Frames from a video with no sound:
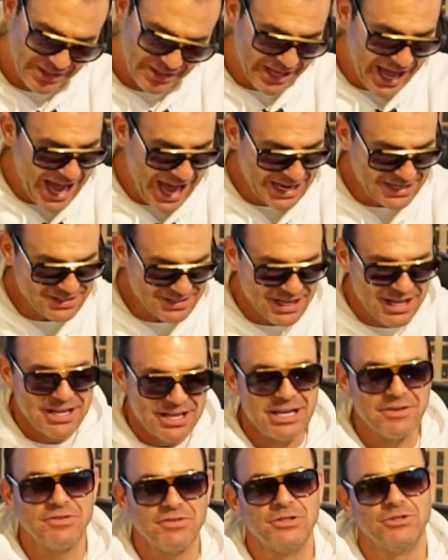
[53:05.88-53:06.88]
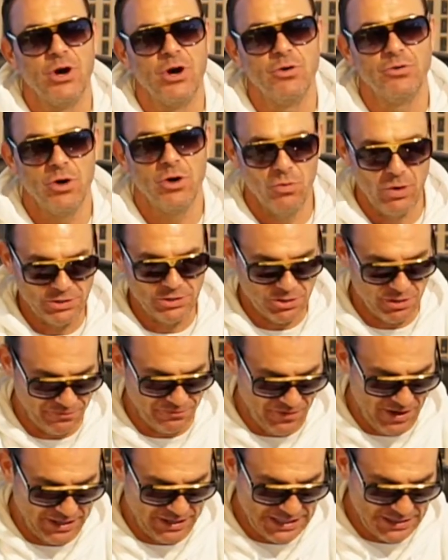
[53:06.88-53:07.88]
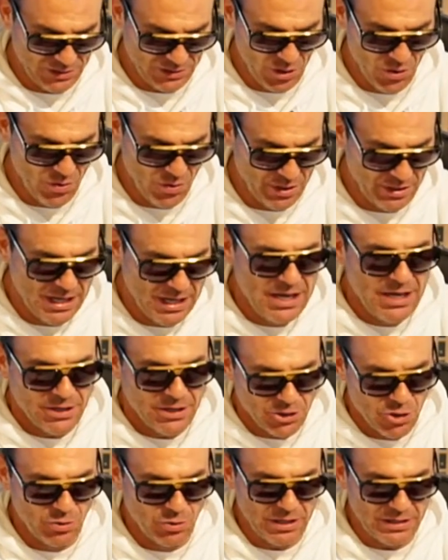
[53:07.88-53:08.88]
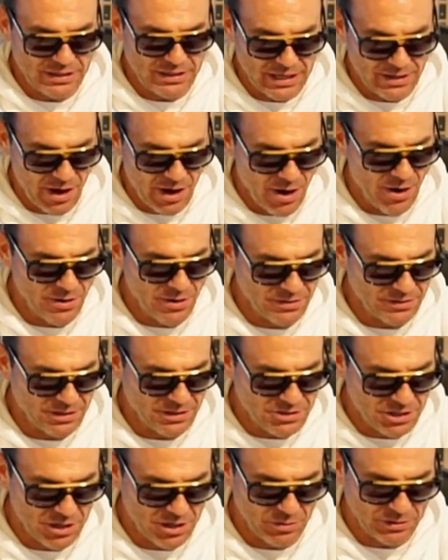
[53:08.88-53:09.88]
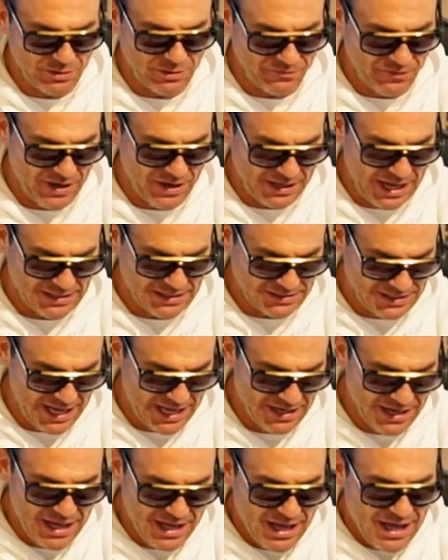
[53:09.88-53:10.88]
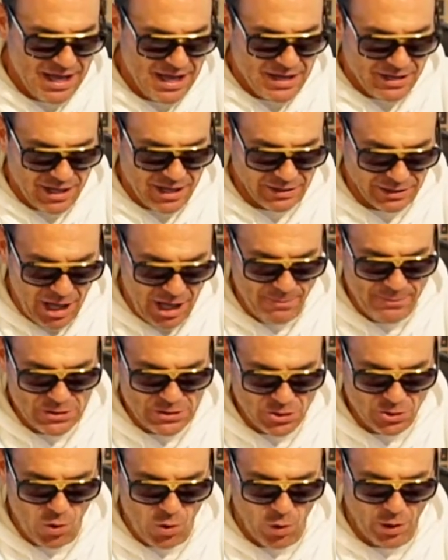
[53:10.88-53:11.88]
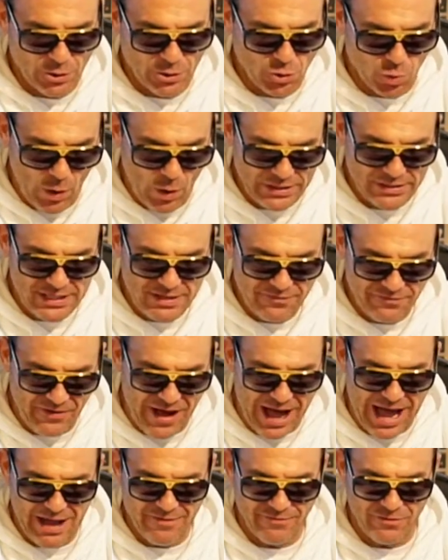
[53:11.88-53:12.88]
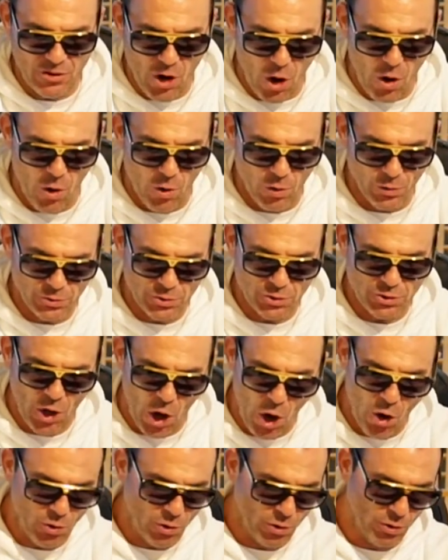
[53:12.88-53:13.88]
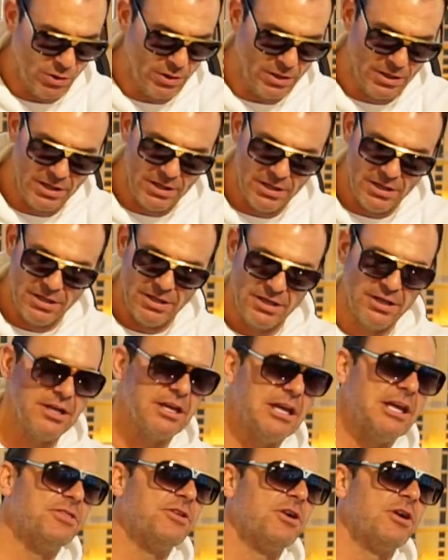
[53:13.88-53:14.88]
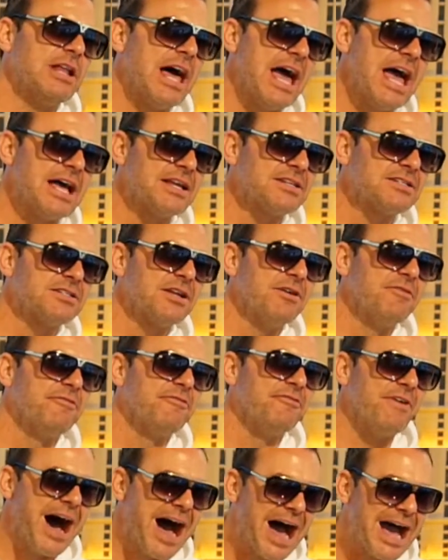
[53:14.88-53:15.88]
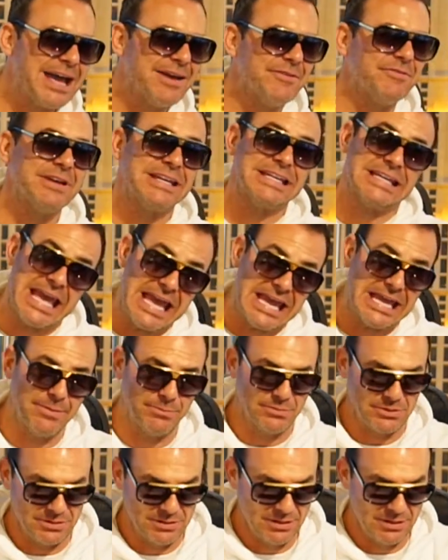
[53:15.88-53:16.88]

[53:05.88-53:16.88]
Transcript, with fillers: Guys, if you don't know what you're fucking doing, you can get hurt. Did you hear what the fuck I said? Sir. Columbus scored 25 goals total in their last five games.